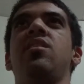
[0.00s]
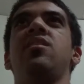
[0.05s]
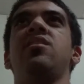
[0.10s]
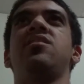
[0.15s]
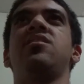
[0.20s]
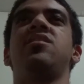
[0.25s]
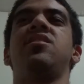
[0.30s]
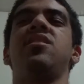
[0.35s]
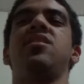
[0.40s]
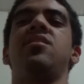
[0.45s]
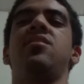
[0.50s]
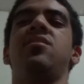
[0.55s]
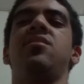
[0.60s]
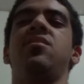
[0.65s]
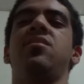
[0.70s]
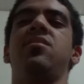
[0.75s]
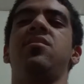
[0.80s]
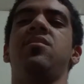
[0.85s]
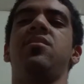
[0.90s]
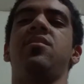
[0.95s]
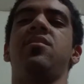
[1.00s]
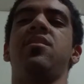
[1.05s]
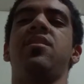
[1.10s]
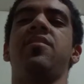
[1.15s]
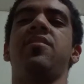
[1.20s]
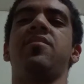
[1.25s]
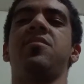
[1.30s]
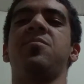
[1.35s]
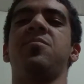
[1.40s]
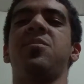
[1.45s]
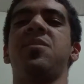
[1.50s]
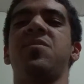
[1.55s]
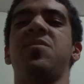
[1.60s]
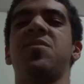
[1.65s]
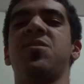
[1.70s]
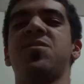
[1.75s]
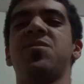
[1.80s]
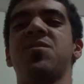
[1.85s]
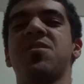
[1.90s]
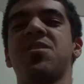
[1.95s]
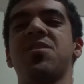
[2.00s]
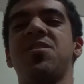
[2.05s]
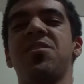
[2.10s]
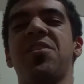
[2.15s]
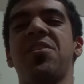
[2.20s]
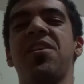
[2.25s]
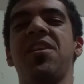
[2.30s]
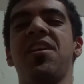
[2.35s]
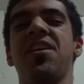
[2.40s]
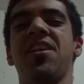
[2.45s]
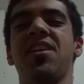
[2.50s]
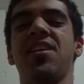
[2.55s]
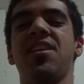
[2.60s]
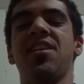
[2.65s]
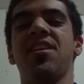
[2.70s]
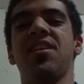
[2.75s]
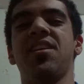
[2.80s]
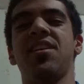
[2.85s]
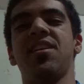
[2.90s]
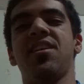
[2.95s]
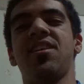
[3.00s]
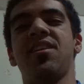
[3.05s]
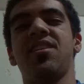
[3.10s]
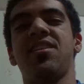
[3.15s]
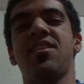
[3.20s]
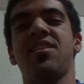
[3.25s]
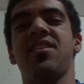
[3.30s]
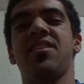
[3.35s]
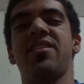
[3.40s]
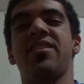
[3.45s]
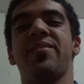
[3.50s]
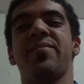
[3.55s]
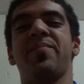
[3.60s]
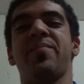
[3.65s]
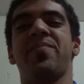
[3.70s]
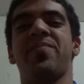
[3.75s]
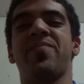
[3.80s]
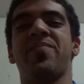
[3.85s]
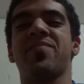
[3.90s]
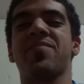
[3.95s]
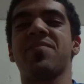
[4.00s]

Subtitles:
I said, after my first cookie, I'm